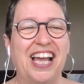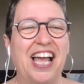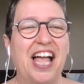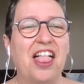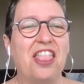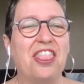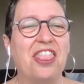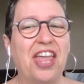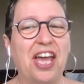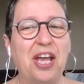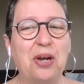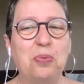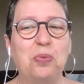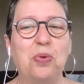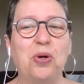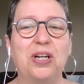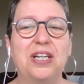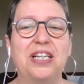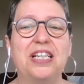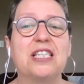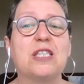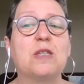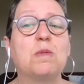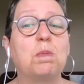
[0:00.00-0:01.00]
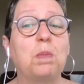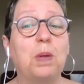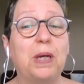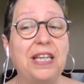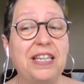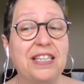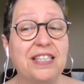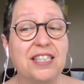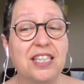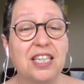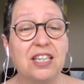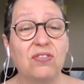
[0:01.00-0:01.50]
That one is
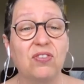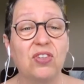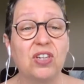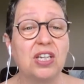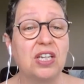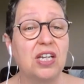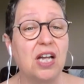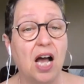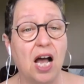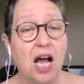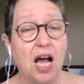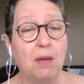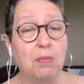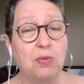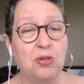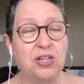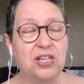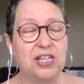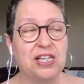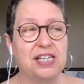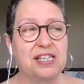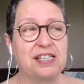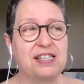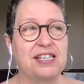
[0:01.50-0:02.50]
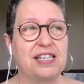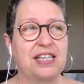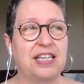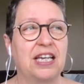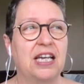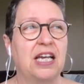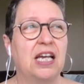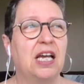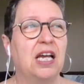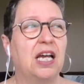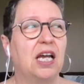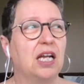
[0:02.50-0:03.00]
peace-giving and harmonizing.
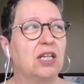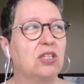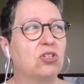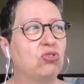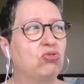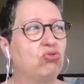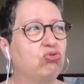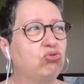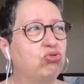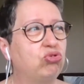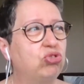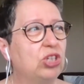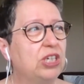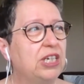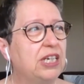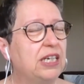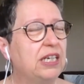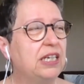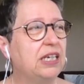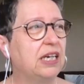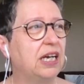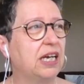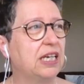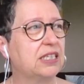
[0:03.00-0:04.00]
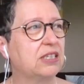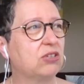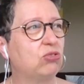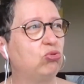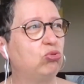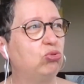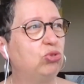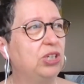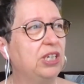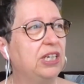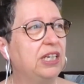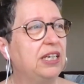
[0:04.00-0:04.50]
It's really, it has a
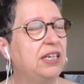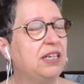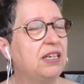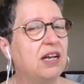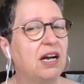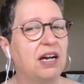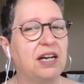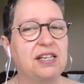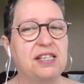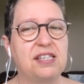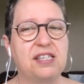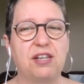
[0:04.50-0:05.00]
really nice